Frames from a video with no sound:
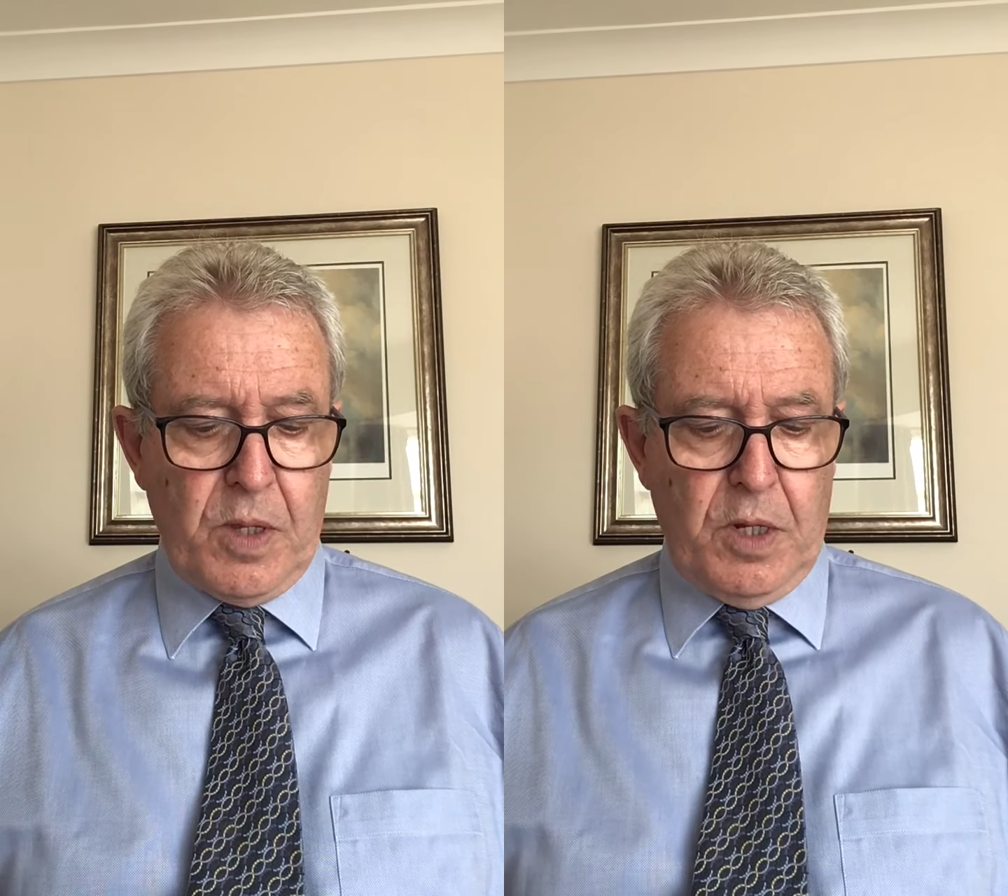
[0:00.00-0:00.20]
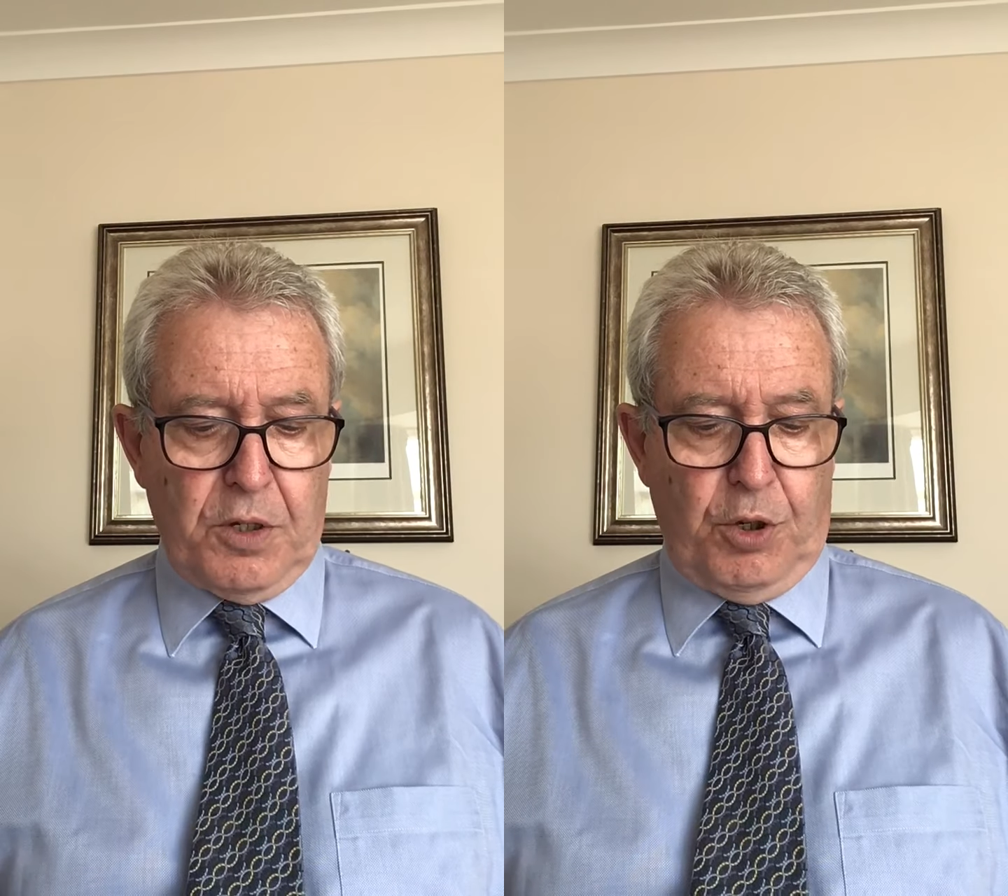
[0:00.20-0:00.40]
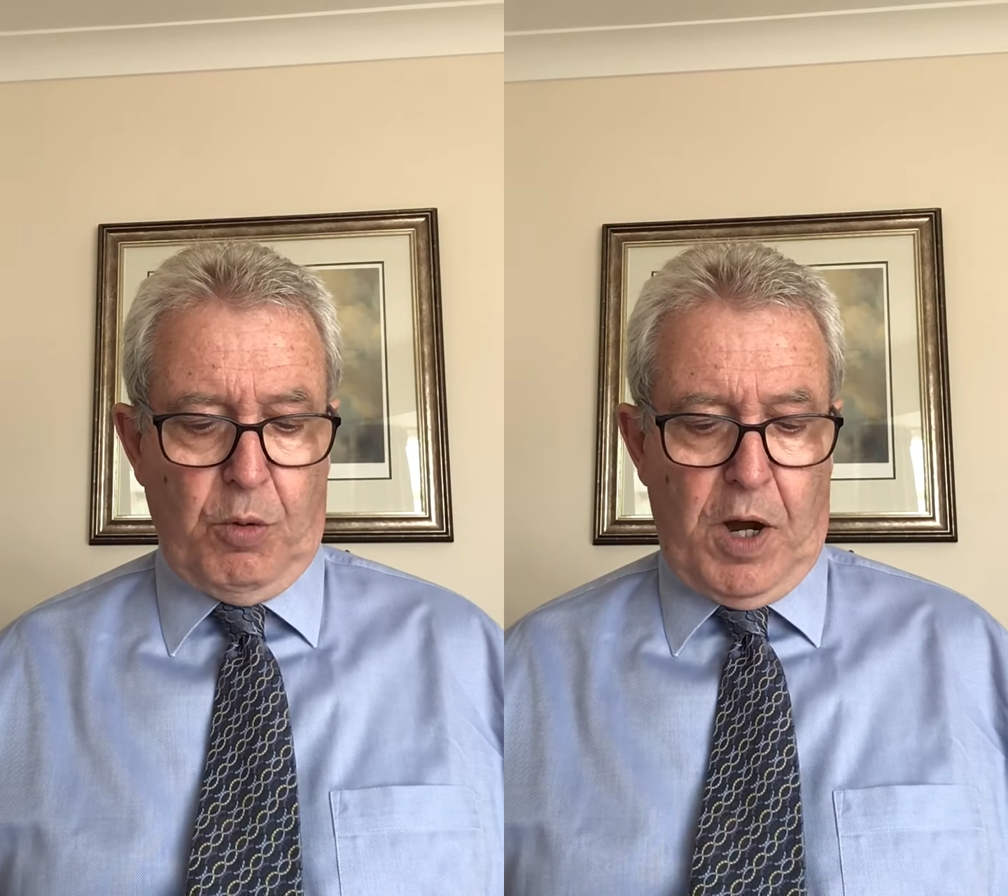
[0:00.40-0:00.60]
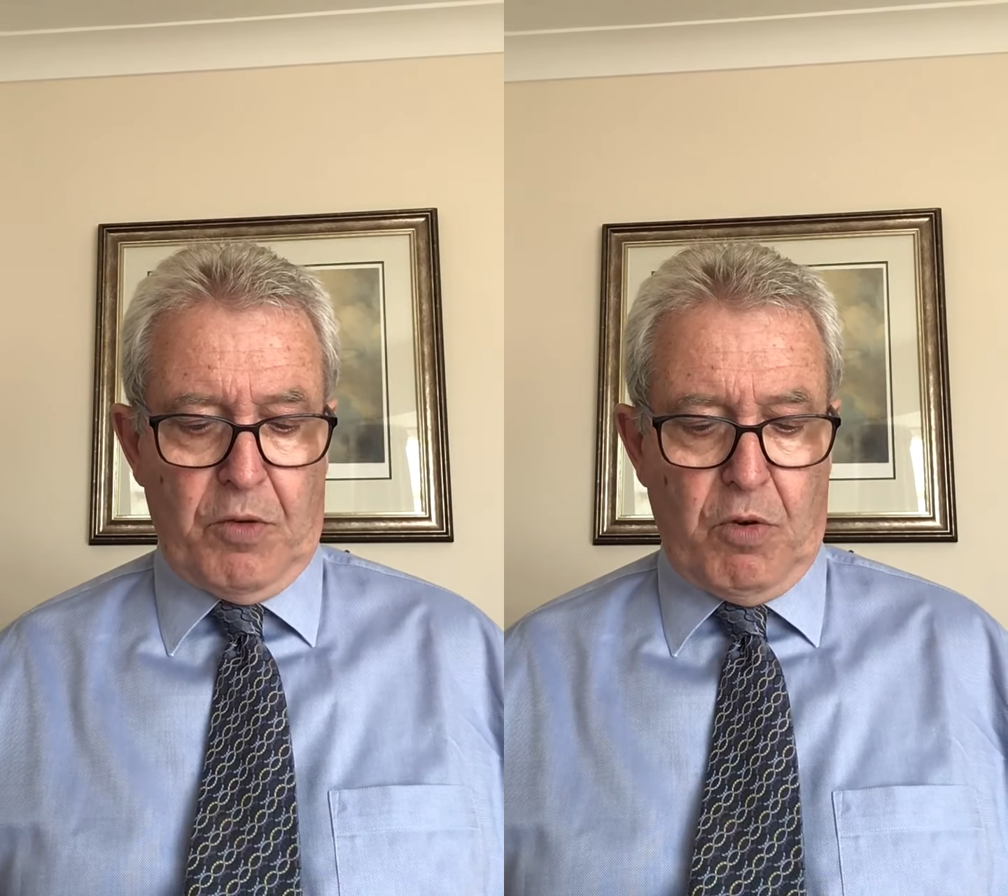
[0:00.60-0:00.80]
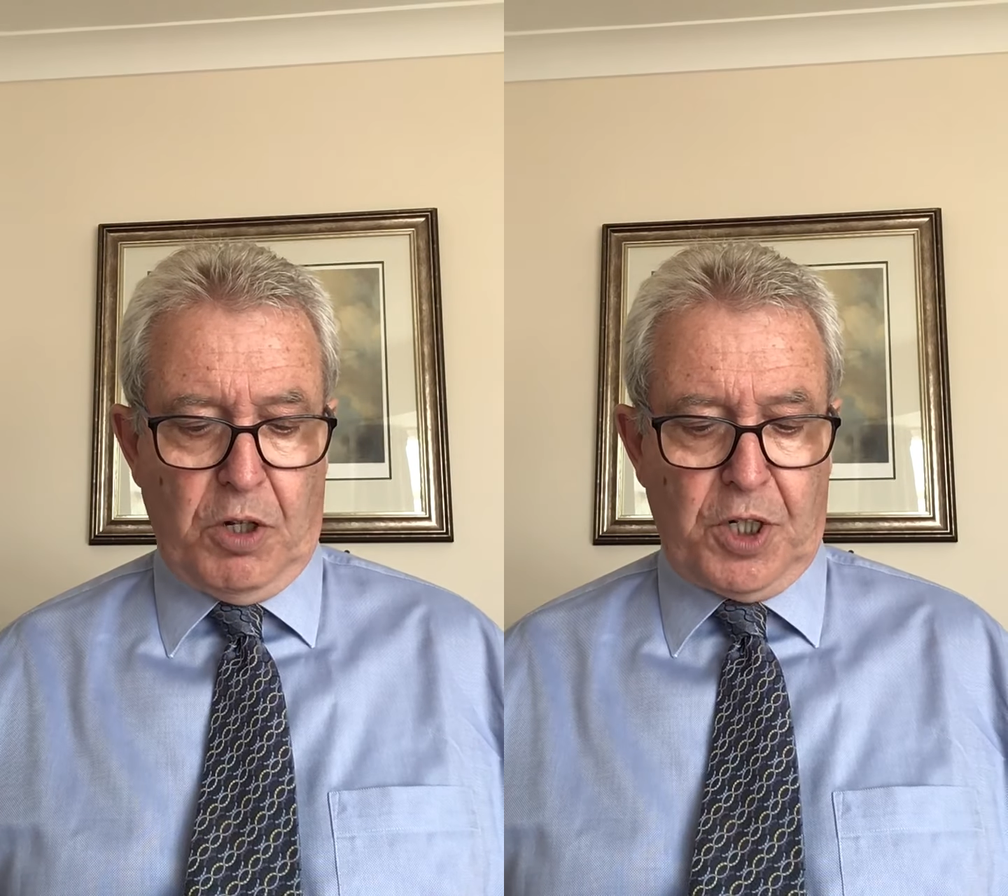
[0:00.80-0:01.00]

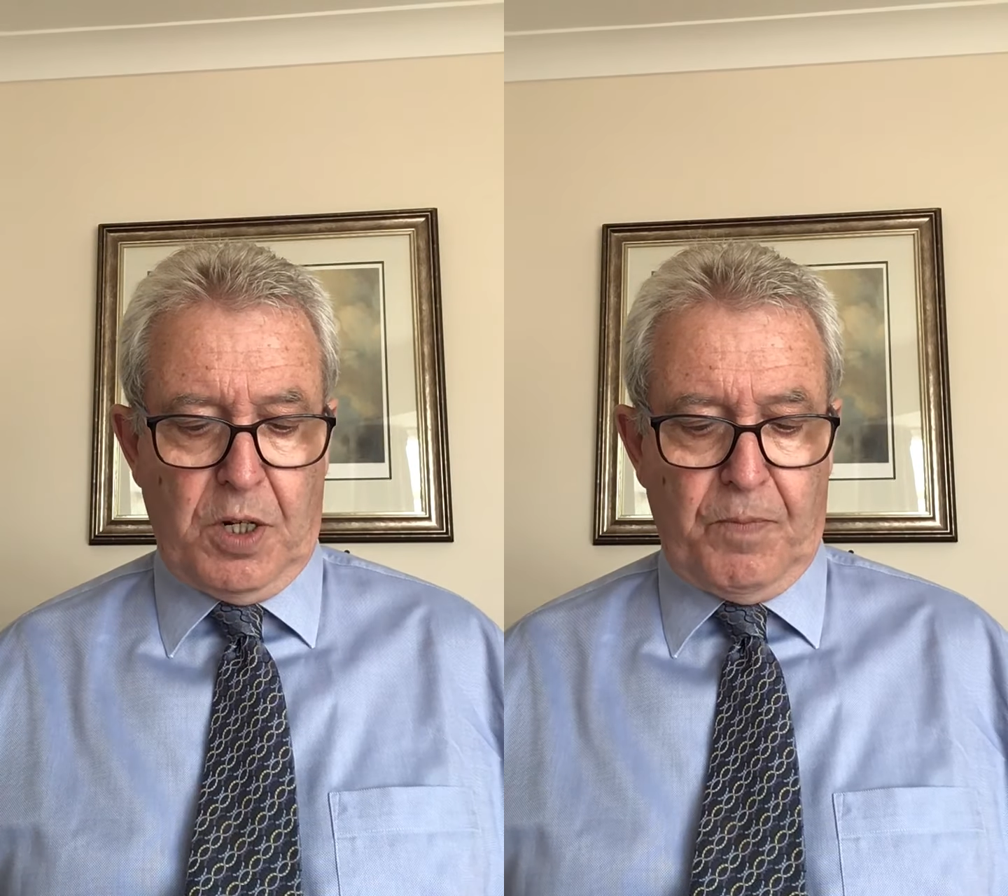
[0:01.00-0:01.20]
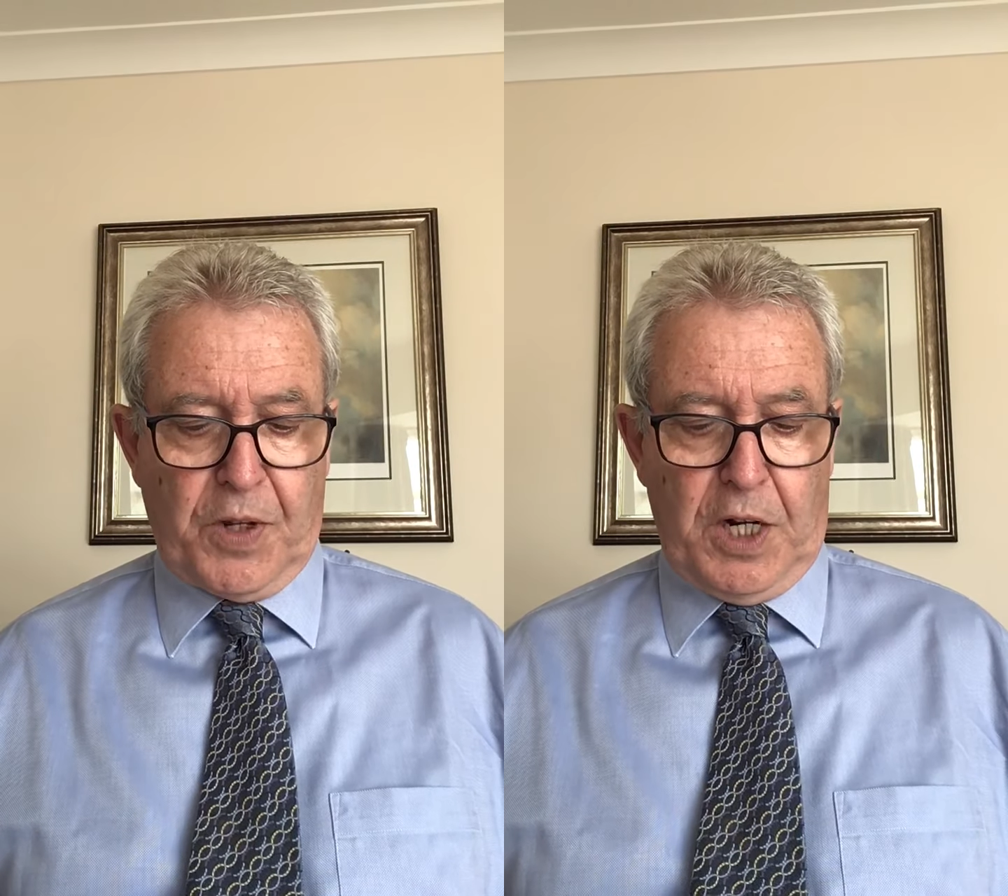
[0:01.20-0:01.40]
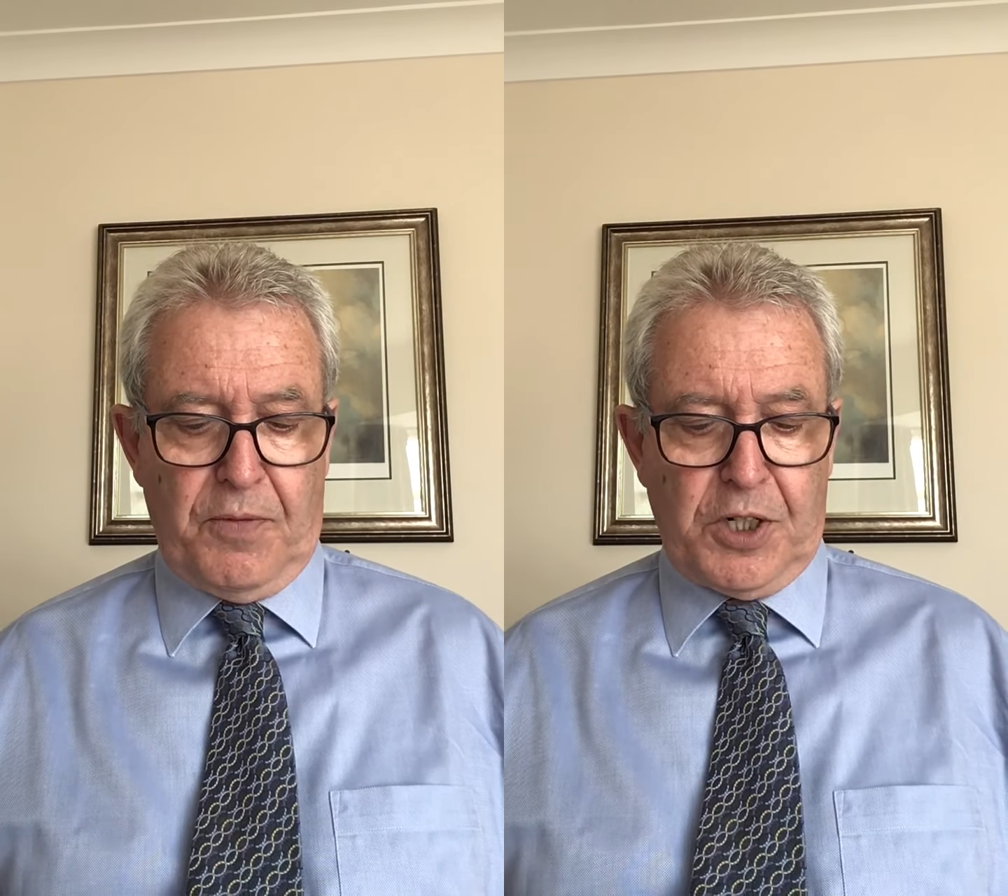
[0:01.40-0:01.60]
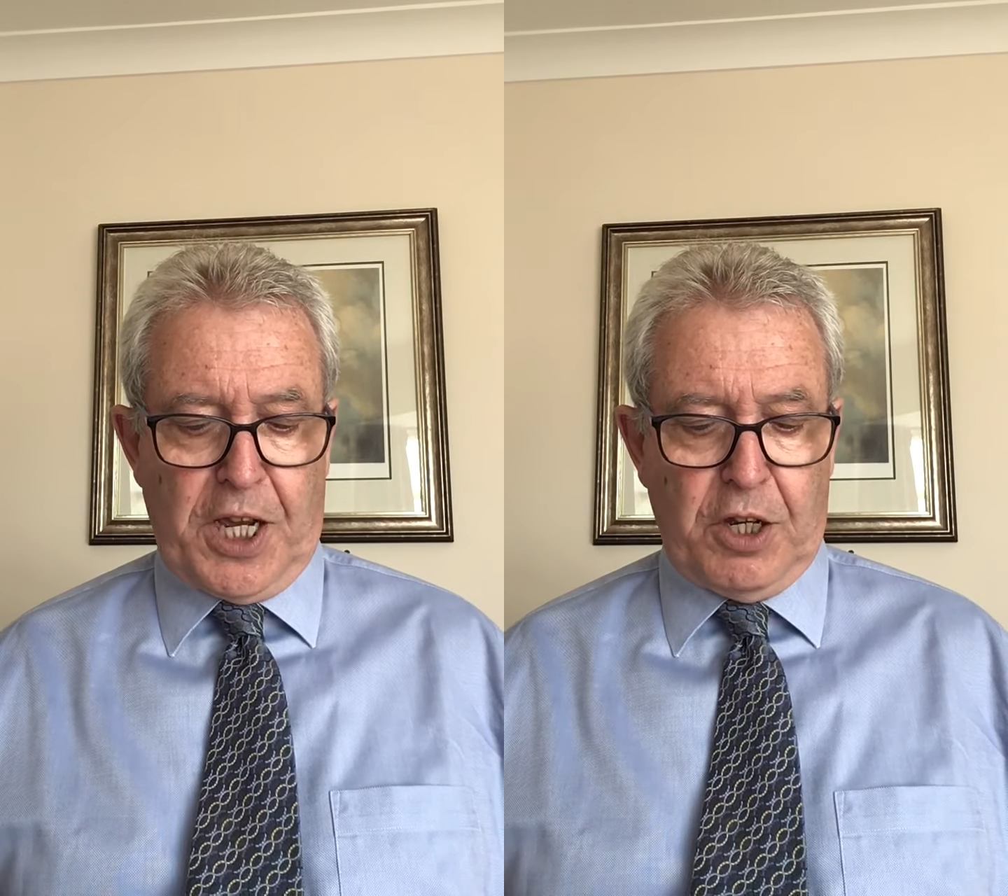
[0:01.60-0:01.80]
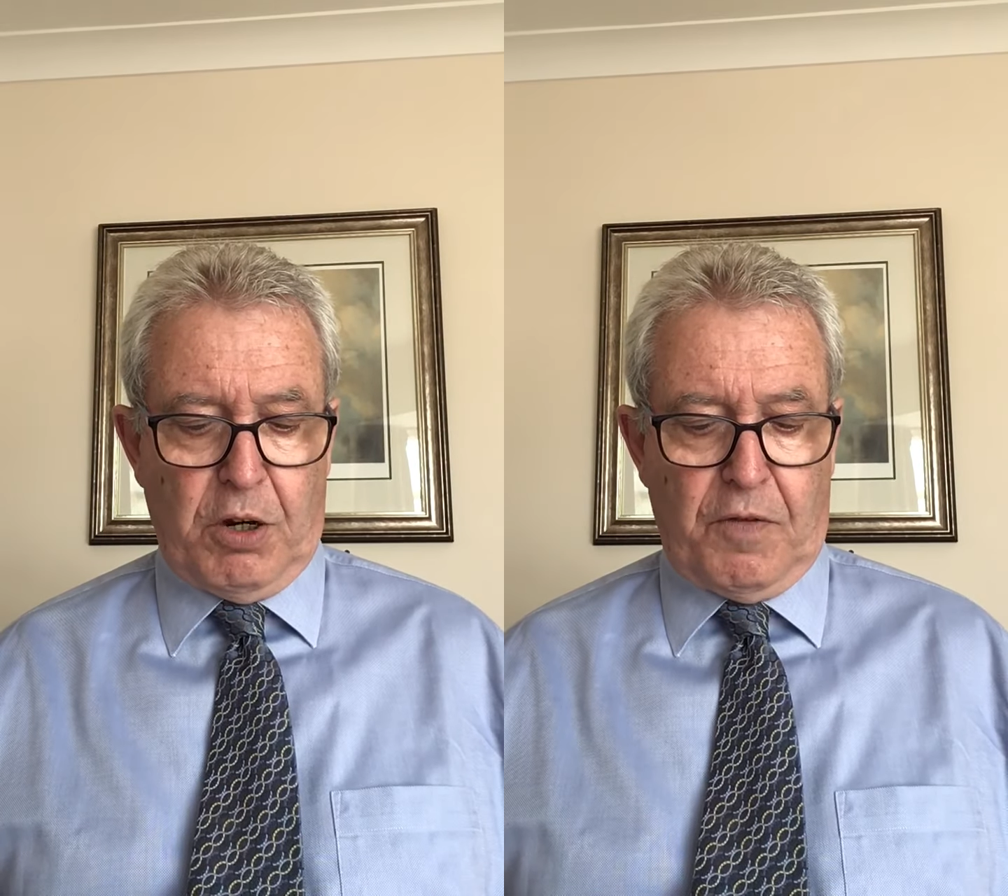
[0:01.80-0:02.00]
Q1, roger, clear for
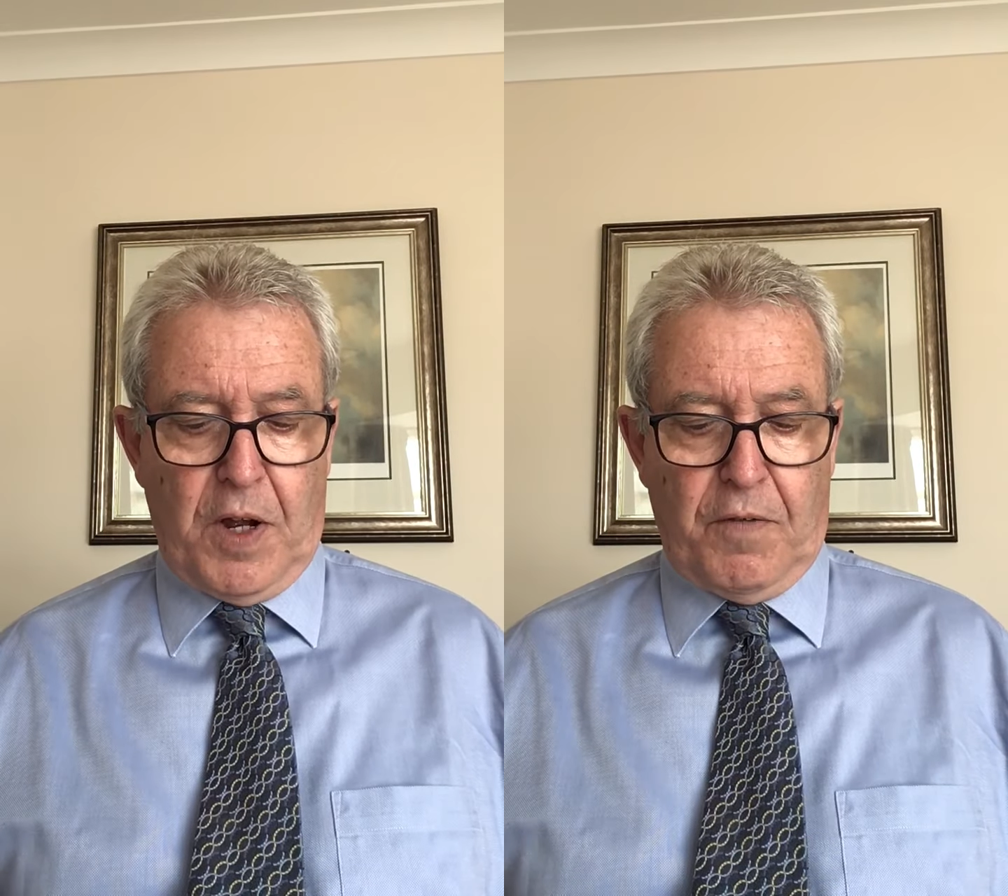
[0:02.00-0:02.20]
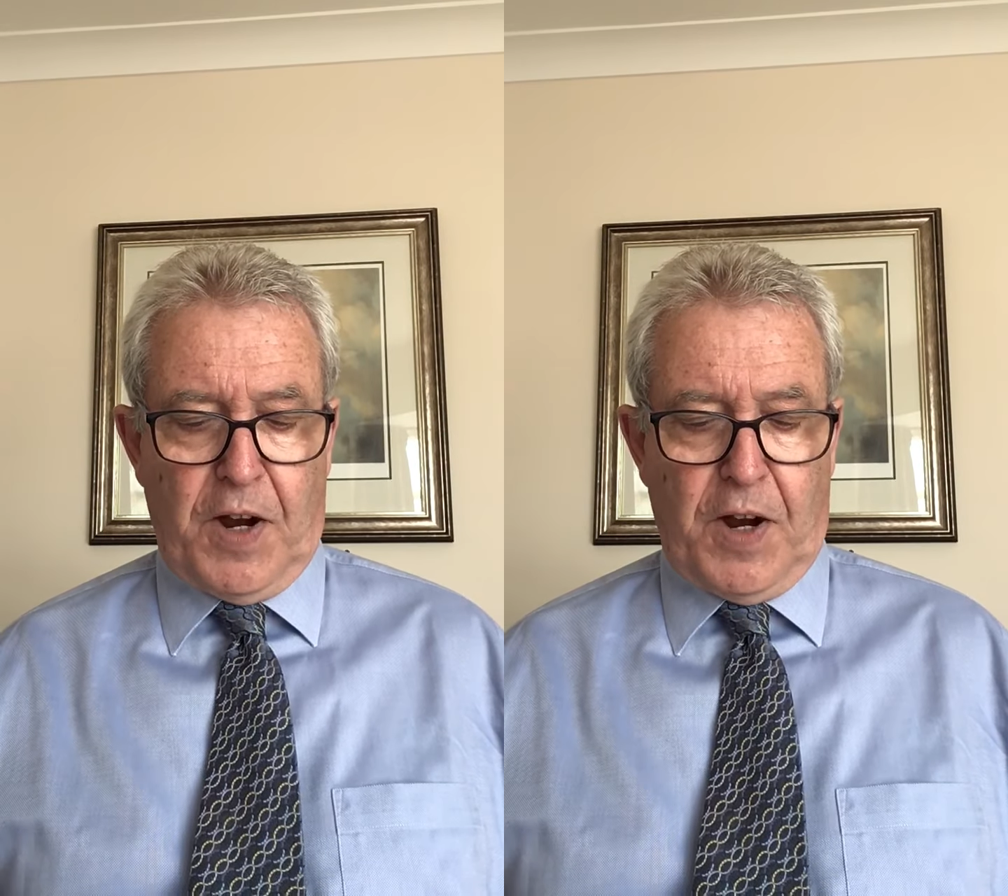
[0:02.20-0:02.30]
takeoff,